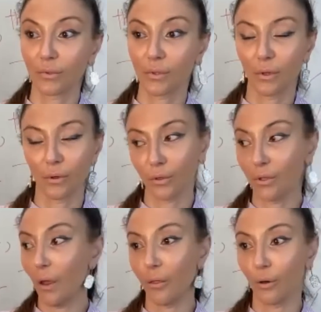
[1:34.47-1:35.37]
or
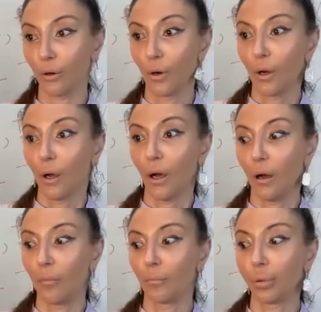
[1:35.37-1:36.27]
another
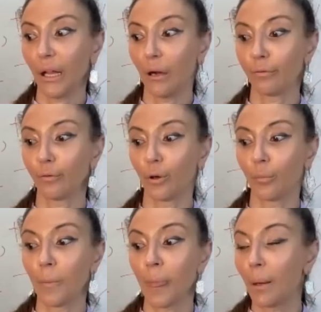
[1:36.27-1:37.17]
um, platform.
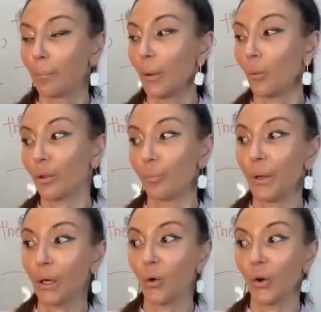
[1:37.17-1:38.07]
But with
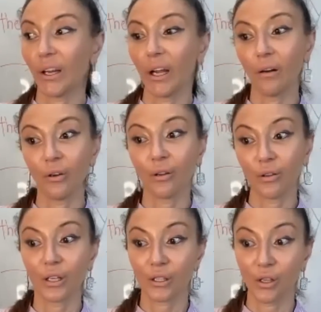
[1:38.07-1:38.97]
Bitcoin,
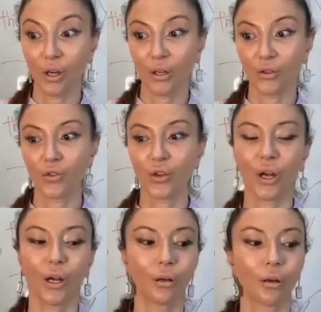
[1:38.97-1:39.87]
everything is on
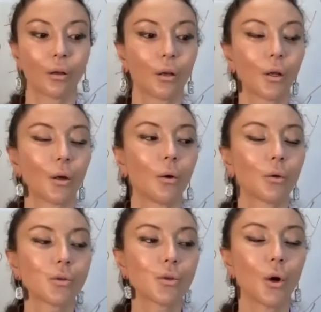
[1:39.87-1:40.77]
chain.
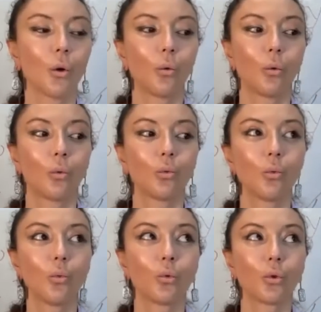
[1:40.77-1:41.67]
So
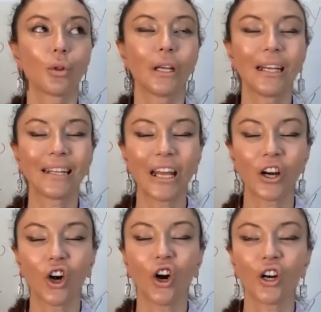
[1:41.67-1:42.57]
it,
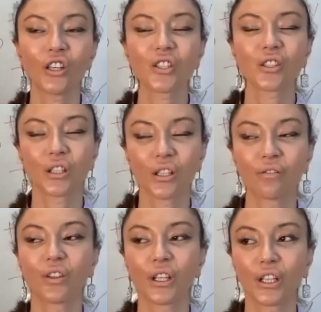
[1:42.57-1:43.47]
there are
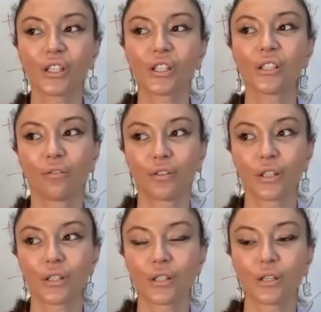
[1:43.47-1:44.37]
significant
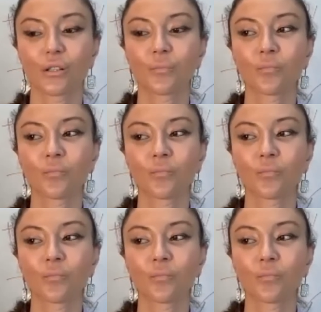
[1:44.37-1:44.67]
differences.